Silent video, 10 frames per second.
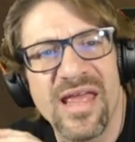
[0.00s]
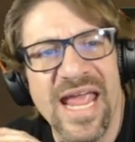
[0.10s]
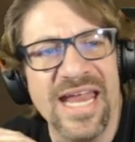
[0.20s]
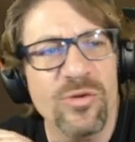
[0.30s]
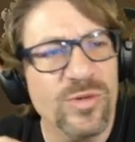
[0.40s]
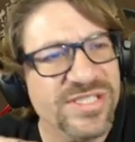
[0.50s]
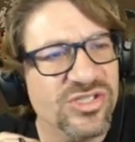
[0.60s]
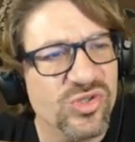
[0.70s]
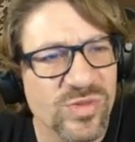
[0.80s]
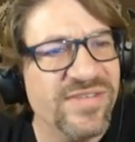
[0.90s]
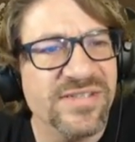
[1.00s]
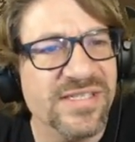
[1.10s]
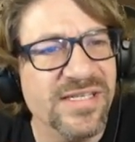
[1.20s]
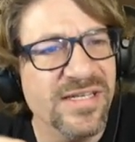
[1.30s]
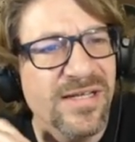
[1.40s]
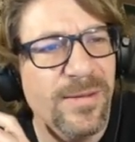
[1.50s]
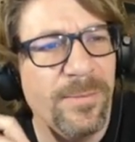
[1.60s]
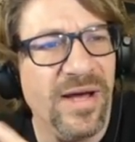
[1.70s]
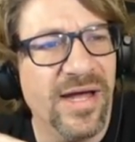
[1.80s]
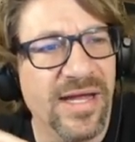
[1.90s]
And it wasn't driven
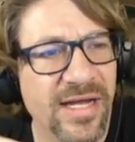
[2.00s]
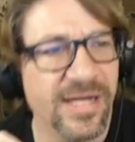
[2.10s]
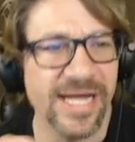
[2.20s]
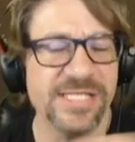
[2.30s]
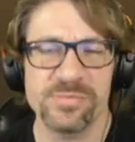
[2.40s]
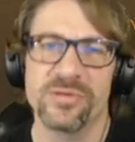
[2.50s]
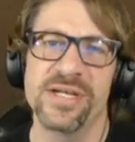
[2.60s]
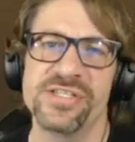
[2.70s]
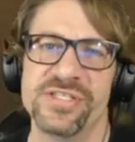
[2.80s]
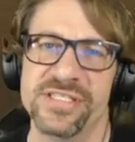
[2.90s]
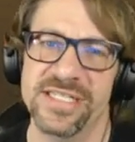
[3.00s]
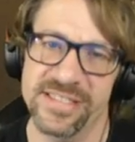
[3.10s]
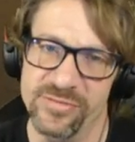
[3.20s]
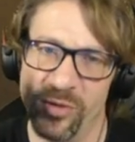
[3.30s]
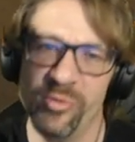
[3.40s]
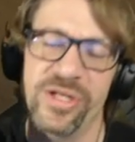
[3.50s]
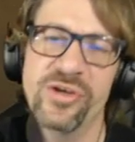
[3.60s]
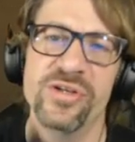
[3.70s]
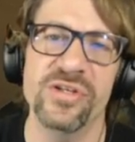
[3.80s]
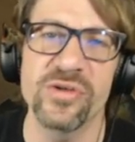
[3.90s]
by exploration and what we
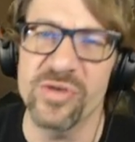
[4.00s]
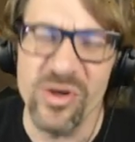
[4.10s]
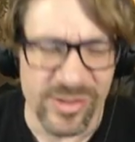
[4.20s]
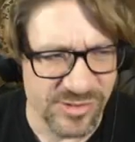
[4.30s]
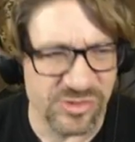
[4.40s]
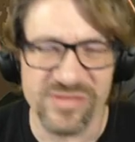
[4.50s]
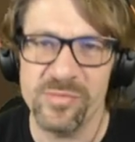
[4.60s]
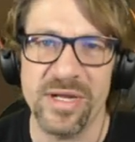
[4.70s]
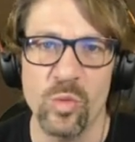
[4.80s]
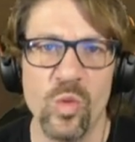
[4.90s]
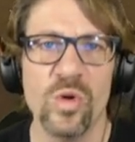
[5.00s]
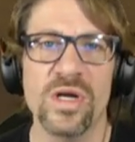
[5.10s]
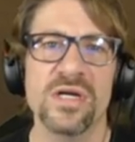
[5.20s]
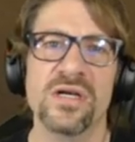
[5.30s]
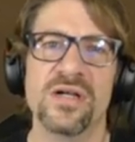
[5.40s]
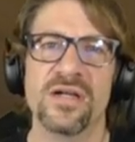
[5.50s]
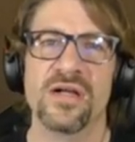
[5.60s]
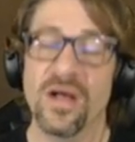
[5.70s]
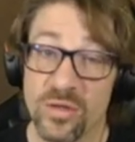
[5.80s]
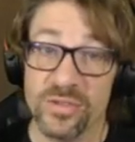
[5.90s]
could do. No, it was driven by war.
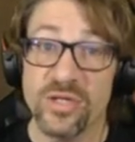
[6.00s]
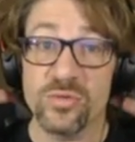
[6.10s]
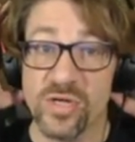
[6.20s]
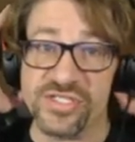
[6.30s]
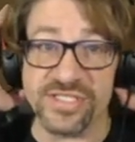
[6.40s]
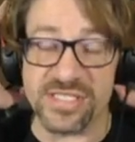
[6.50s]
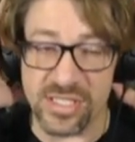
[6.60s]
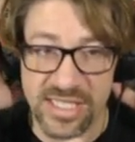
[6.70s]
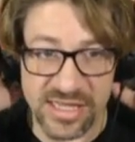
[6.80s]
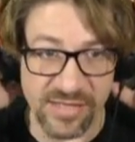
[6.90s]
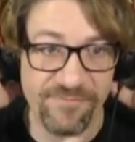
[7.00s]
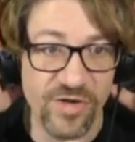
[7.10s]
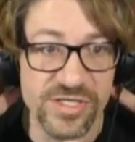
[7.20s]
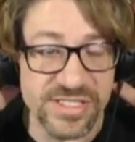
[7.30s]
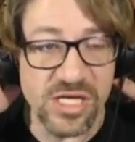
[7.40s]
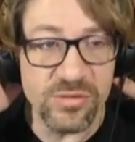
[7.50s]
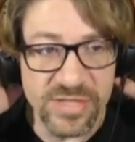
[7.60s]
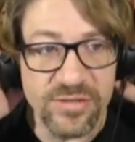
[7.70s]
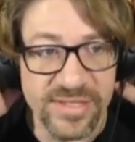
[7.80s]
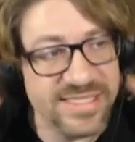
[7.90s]
Oh no, Russia's gonna get there first. Oh
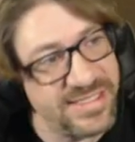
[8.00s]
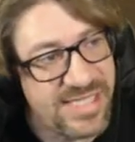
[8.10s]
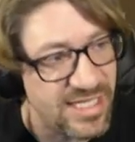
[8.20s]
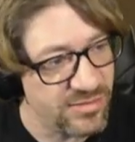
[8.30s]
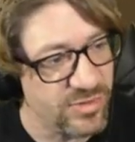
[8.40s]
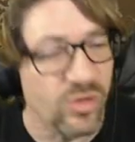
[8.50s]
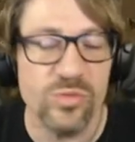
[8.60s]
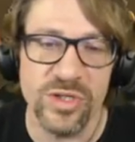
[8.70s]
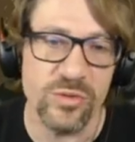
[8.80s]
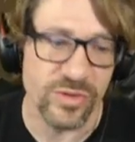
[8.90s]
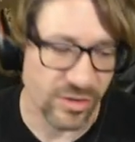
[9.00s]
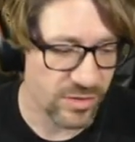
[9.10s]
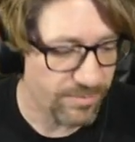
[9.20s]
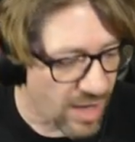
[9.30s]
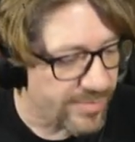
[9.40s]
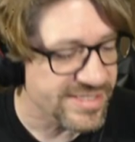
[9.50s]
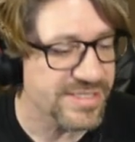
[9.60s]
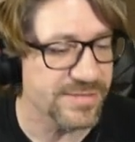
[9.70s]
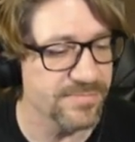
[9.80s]
no, this is that. Oh no, they're gonna bomb us.